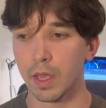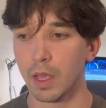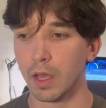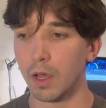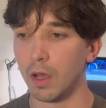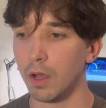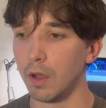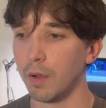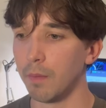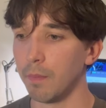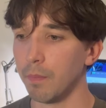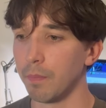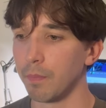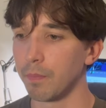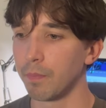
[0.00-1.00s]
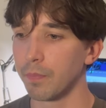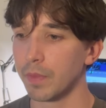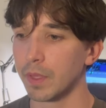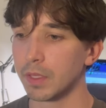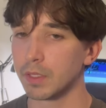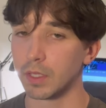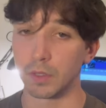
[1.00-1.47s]
I'm
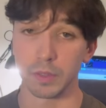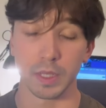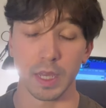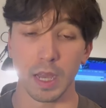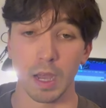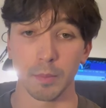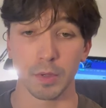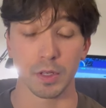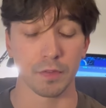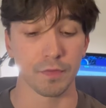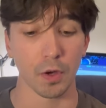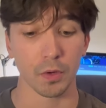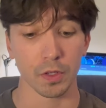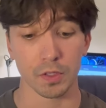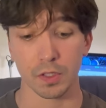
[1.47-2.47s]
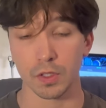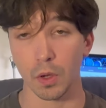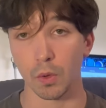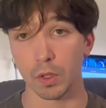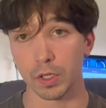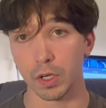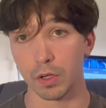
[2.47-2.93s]
going to focus
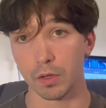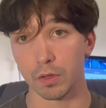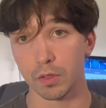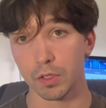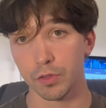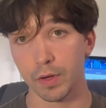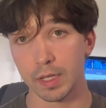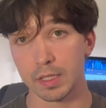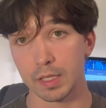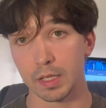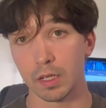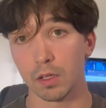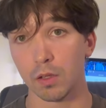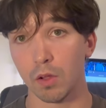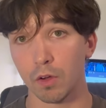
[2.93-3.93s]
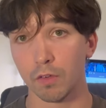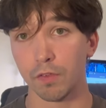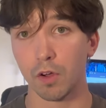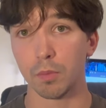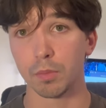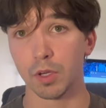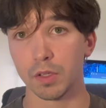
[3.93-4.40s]
solely on creating long
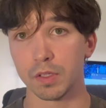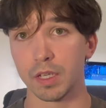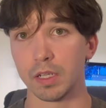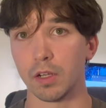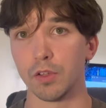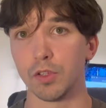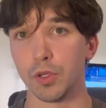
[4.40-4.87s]
form content on